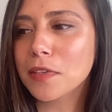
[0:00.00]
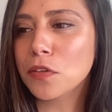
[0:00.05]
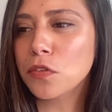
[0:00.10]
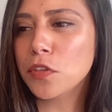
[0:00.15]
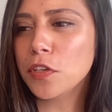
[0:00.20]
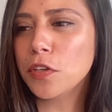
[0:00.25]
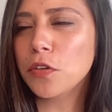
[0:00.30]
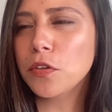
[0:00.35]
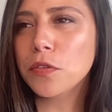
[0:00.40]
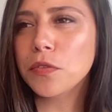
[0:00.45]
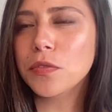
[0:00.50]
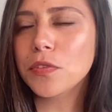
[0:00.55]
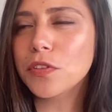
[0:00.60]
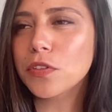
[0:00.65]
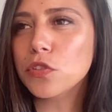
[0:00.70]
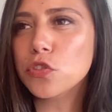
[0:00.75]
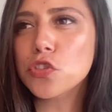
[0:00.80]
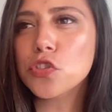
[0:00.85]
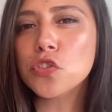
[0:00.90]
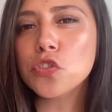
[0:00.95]
they're
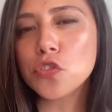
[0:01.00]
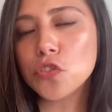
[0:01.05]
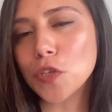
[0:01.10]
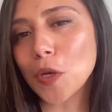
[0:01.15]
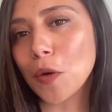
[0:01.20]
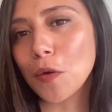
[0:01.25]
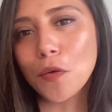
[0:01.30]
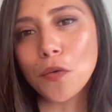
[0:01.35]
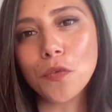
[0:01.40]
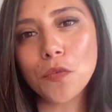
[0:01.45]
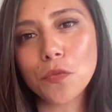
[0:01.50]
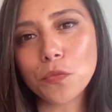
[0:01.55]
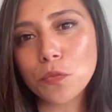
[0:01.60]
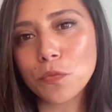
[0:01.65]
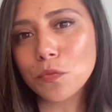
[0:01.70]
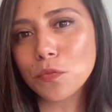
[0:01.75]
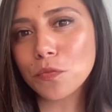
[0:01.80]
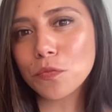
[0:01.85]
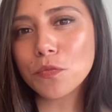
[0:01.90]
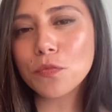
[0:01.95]
just so
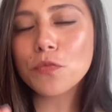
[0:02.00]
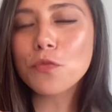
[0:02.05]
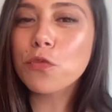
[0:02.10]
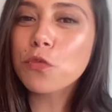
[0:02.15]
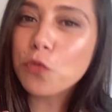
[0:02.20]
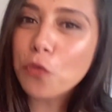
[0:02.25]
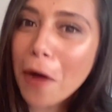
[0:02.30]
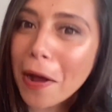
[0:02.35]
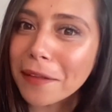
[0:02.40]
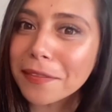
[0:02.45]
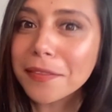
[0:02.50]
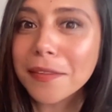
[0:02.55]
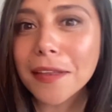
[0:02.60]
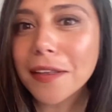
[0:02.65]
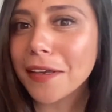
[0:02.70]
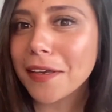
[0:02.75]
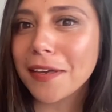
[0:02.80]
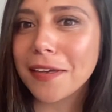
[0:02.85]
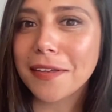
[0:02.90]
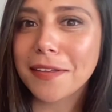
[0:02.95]

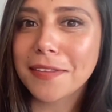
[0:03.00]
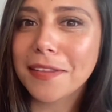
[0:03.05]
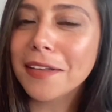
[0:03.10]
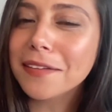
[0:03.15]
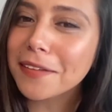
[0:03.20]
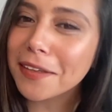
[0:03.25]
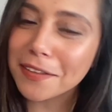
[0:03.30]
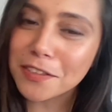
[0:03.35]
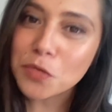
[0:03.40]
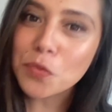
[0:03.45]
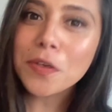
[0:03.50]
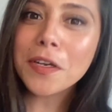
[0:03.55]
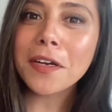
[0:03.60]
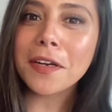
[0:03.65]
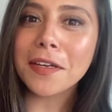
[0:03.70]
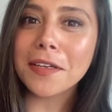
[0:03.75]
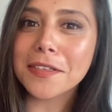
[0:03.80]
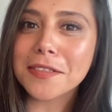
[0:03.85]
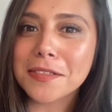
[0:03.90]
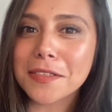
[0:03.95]
friendly. That's what it
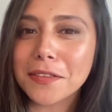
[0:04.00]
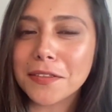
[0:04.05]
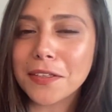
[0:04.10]
is.